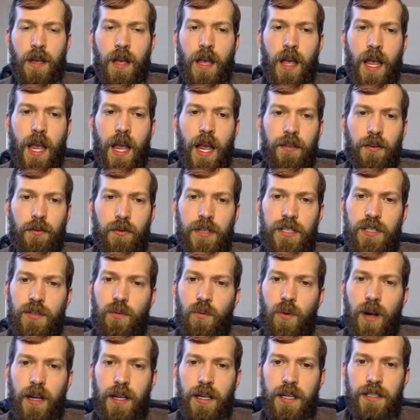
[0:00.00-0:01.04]
And the reason
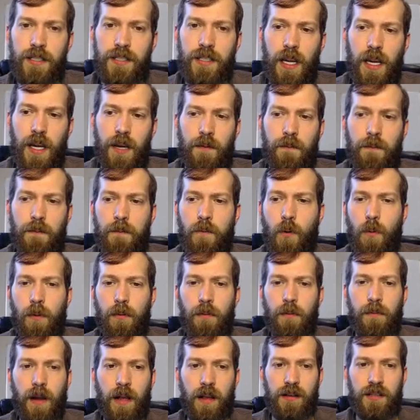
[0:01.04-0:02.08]
why it's a formal
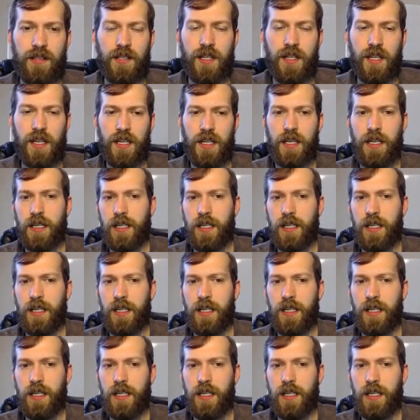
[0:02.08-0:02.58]
fallacy